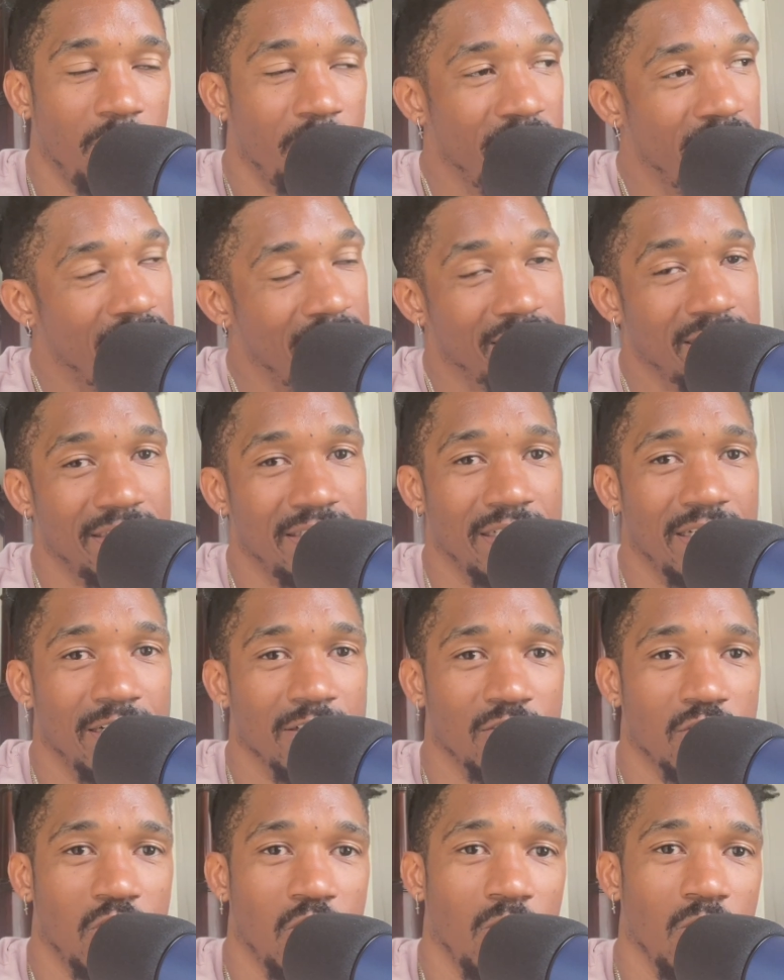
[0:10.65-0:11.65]
because it
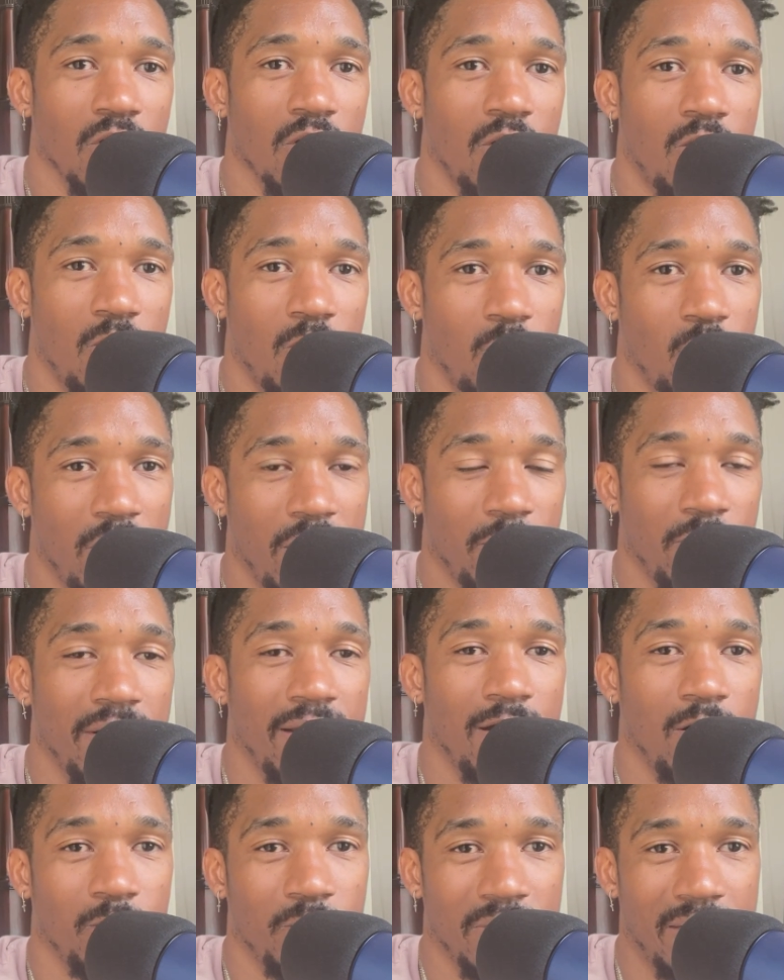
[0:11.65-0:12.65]
does go a long way with
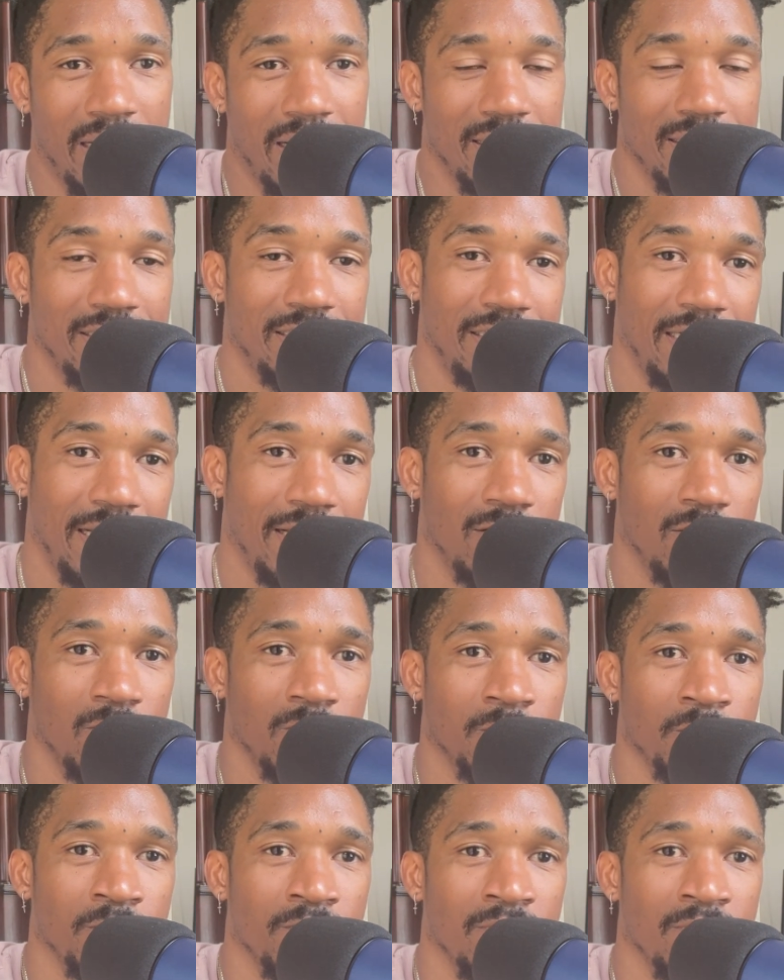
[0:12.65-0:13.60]
helping out the channel.